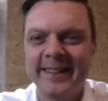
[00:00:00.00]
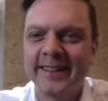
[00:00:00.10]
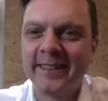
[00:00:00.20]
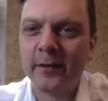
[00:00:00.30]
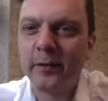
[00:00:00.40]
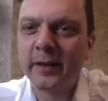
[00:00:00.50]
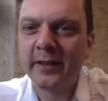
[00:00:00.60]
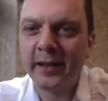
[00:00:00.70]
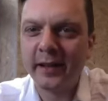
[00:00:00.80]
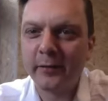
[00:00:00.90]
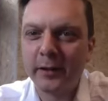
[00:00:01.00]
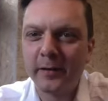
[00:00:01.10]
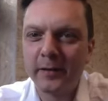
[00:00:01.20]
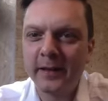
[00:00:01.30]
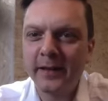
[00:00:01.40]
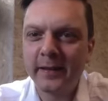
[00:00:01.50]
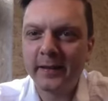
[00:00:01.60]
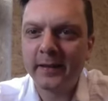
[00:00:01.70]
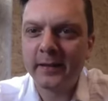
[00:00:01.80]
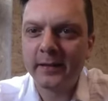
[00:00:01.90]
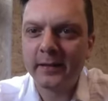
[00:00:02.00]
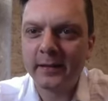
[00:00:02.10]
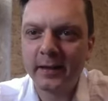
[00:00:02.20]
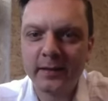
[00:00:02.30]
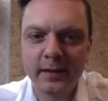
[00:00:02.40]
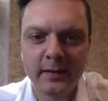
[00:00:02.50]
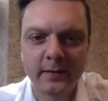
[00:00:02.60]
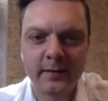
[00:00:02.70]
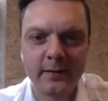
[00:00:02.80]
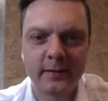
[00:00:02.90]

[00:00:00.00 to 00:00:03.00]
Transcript: So, is it 11 o'clock yet? Yes, it is.